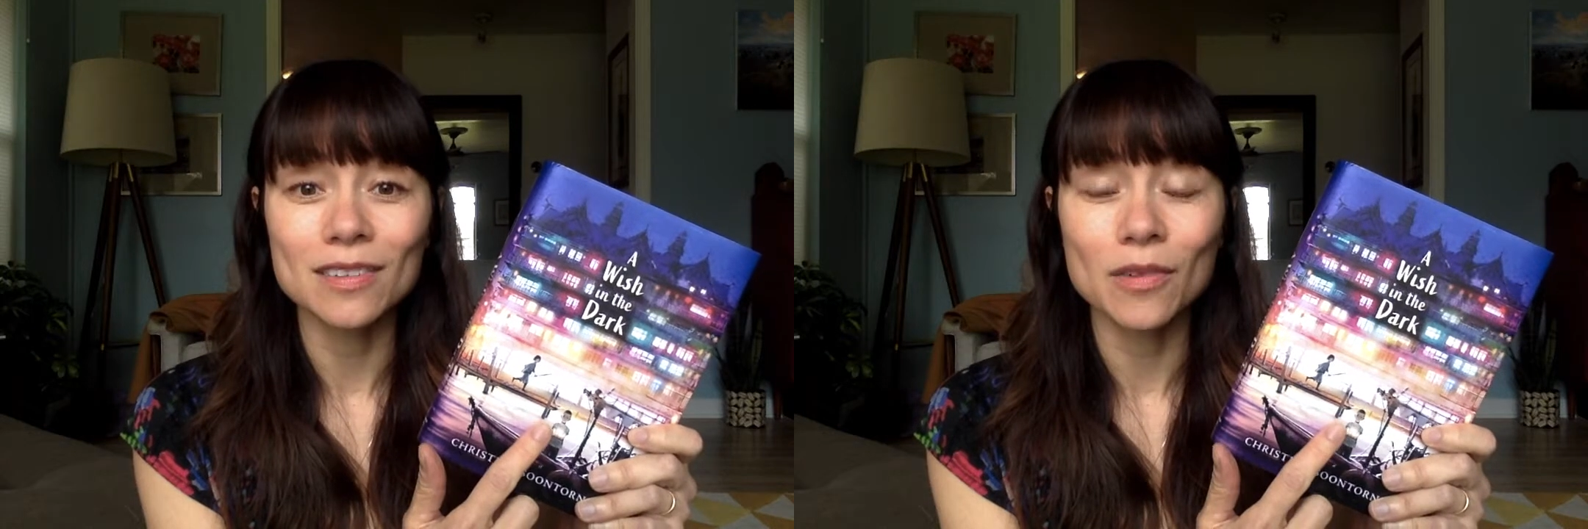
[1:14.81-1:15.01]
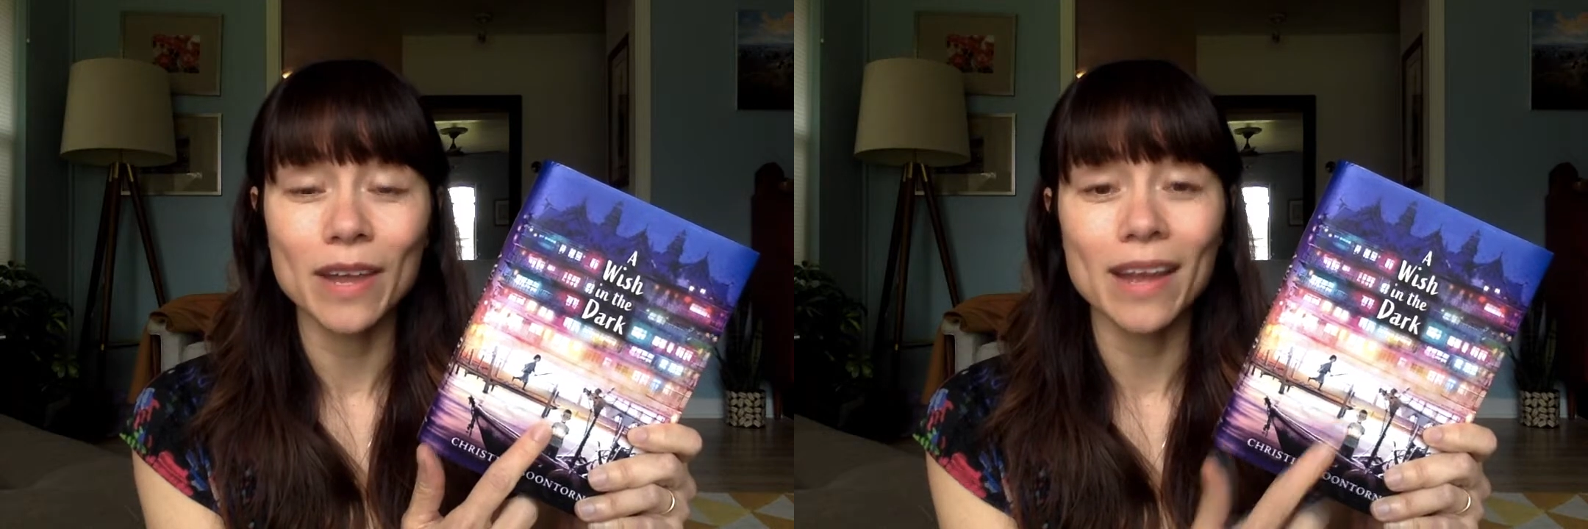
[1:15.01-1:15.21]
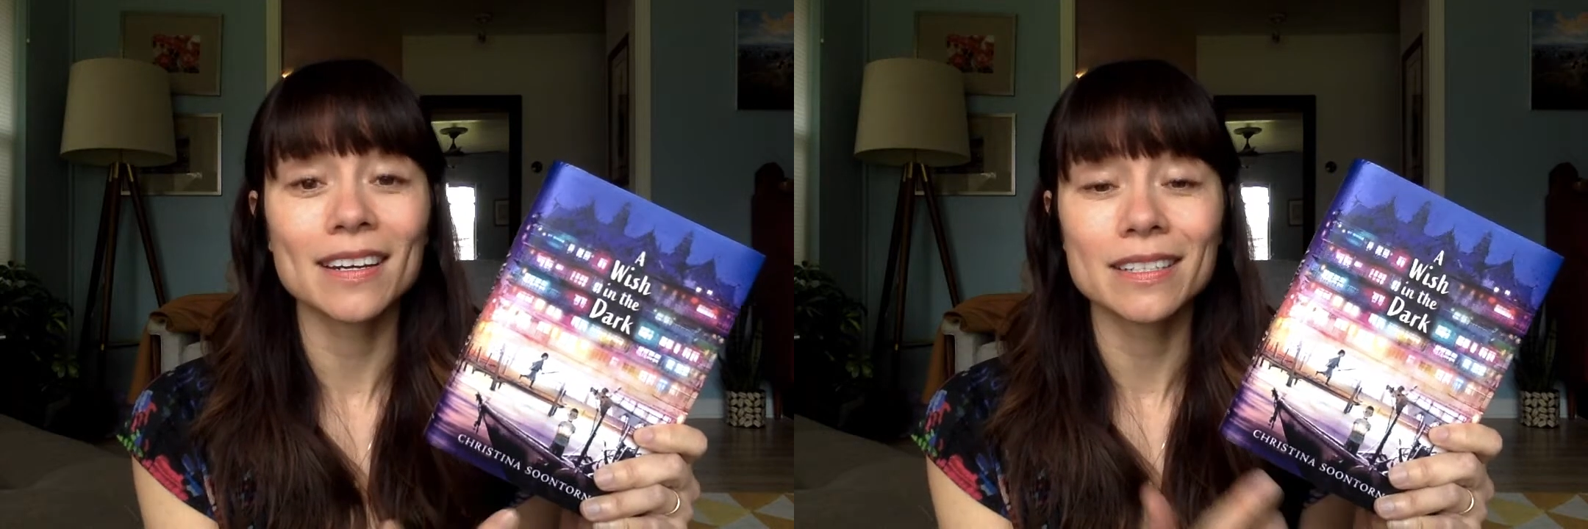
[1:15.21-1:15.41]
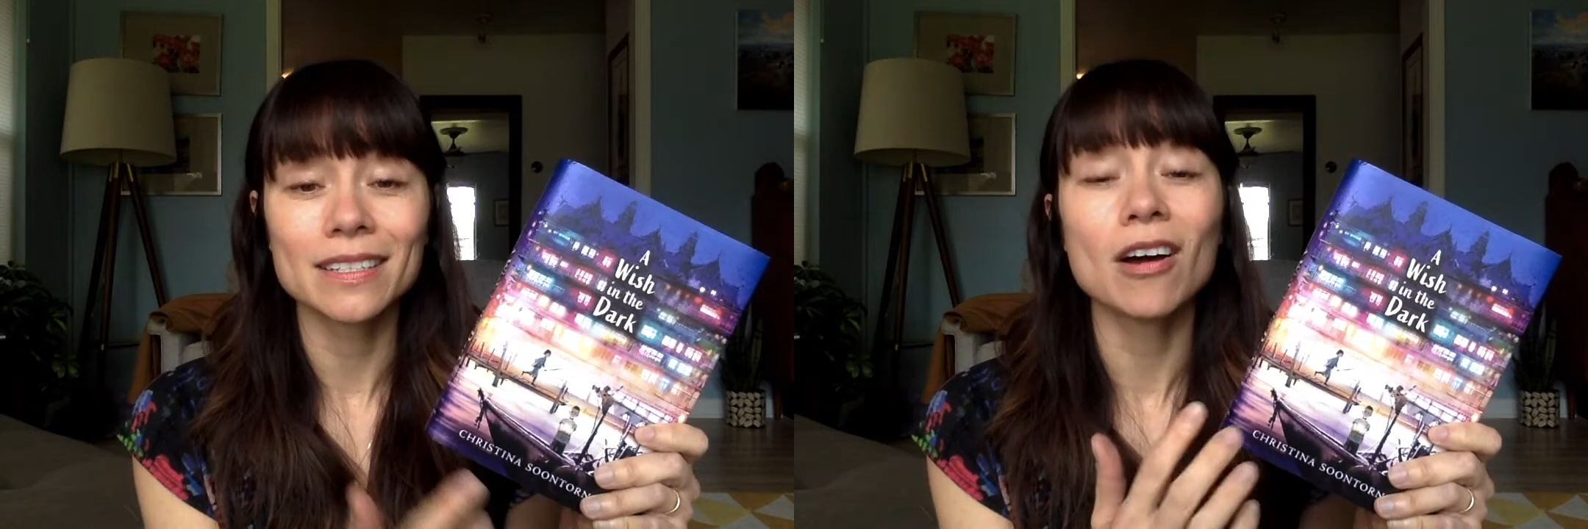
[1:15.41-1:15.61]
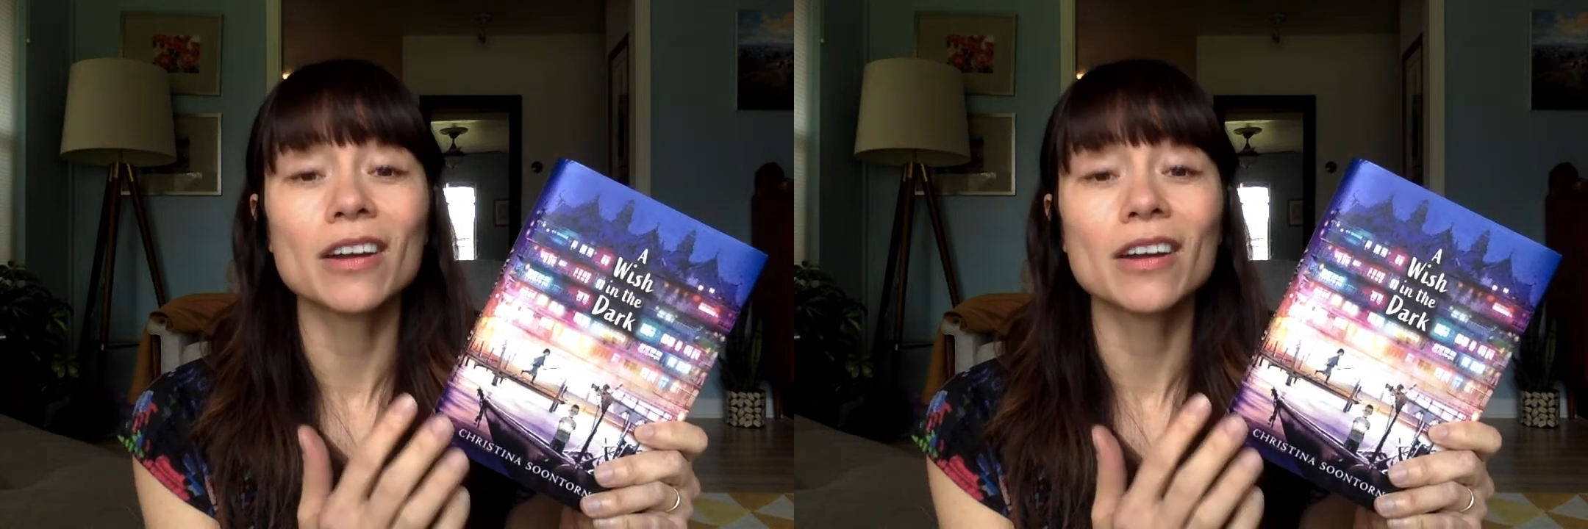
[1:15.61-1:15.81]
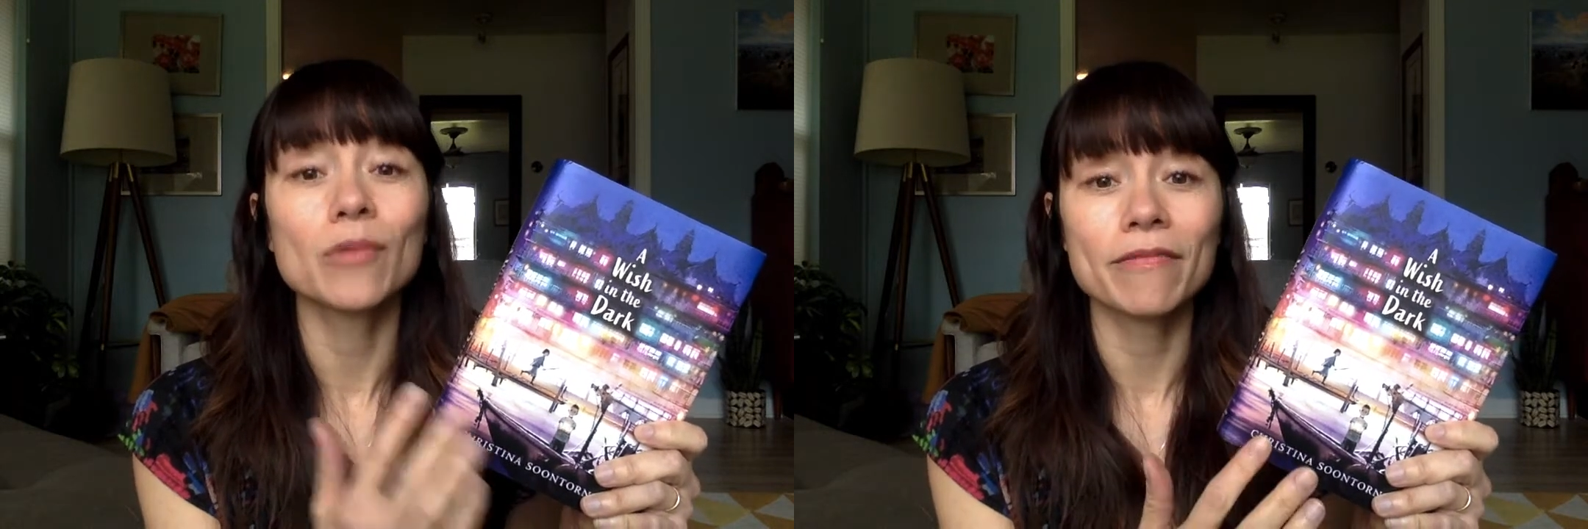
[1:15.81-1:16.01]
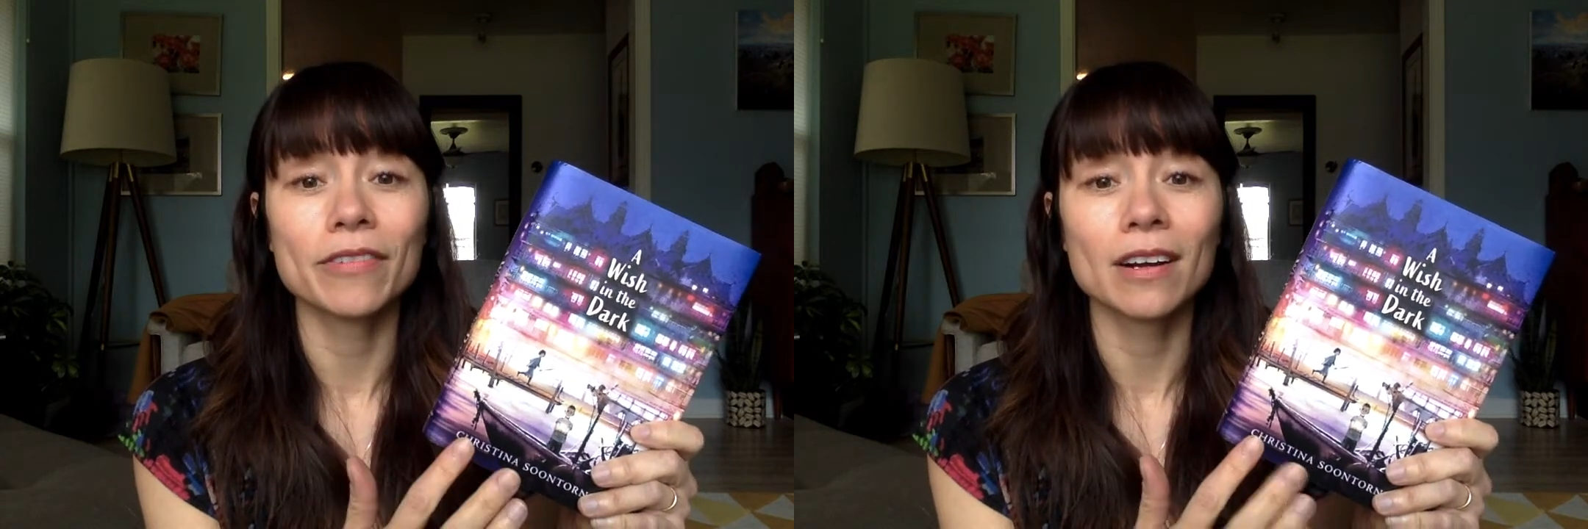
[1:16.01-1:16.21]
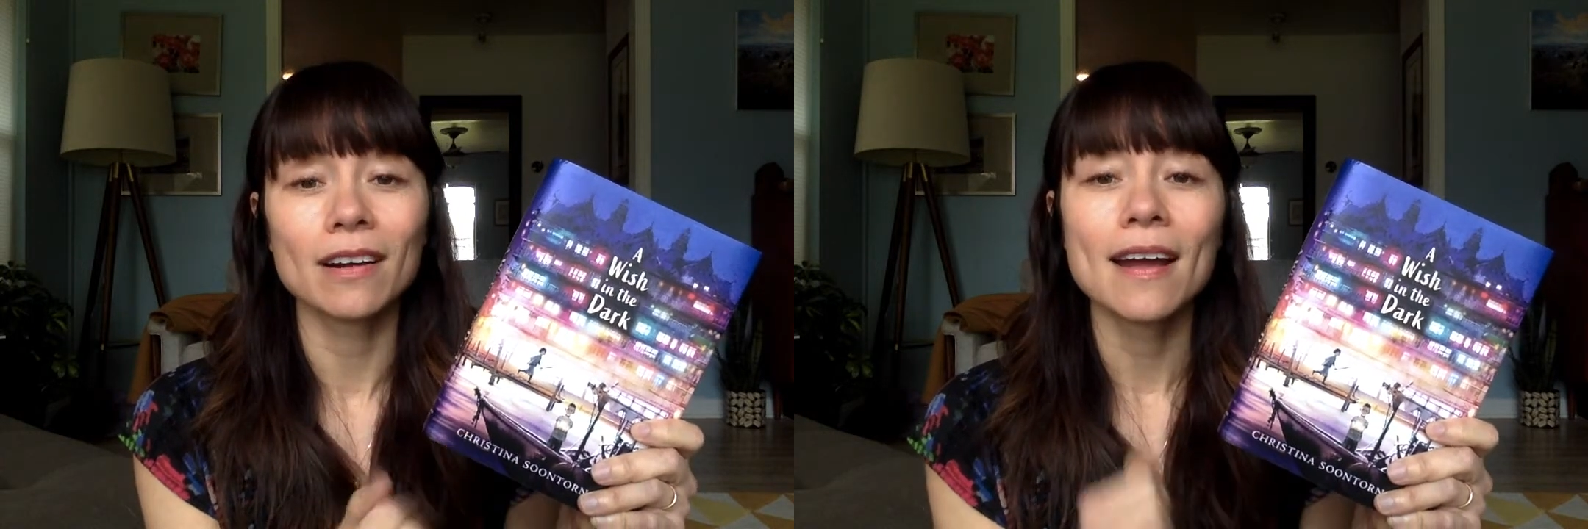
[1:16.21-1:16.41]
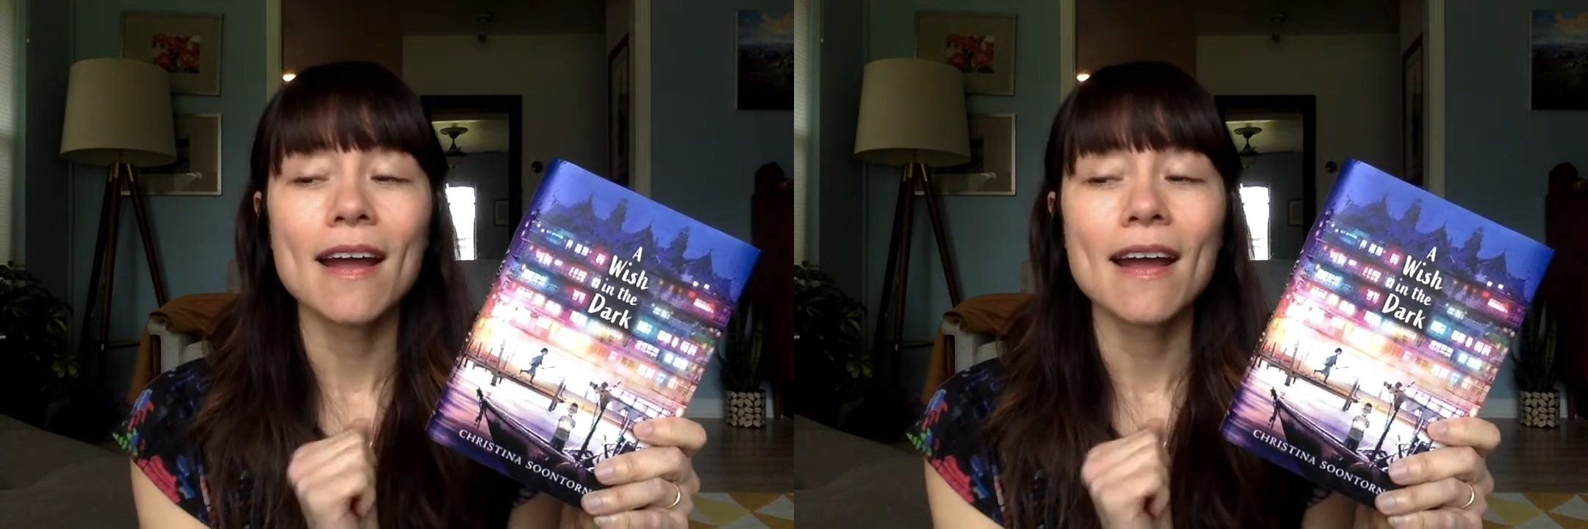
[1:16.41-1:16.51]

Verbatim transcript: located is on a river,